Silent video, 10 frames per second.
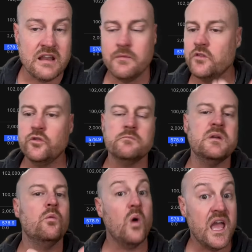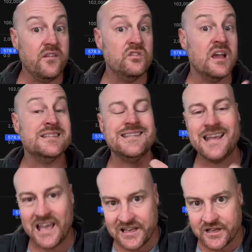Now, I'm not talking about waves as in
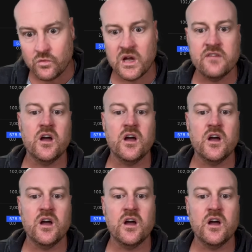Elliott wave.